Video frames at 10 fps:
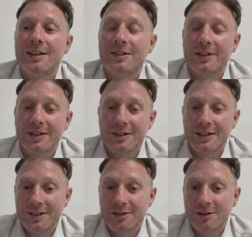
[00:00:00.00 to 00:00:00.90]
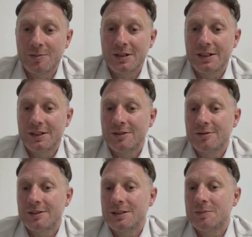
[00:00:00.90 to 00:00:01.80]
Like Leo, I'm Leo
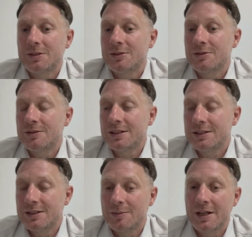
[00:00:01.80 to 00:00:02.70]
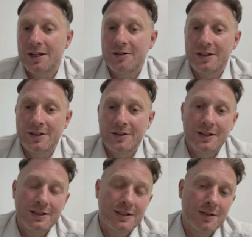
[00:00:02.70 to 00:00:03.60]
or something. Or he said, I'm Harry. And then
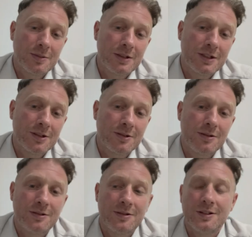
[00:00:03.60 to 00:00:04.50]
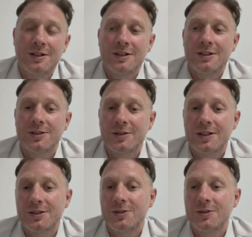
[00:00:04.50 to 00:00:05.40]
he said, I'm Leo. So he
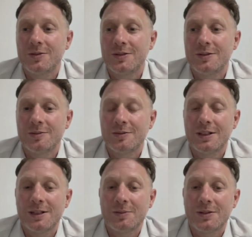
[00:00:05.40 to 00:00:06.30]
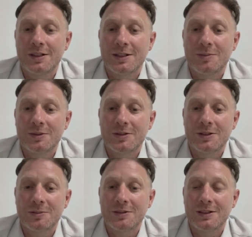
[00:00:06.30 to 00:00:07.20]
has 2 different names he gave me or
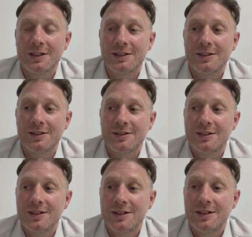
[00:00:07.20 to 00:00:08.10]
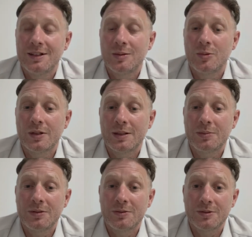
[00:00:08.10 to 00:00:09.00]
something. And then what
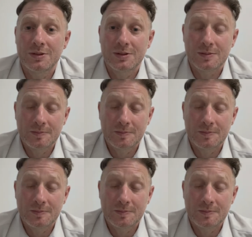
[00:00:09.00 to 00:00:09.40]
happened was,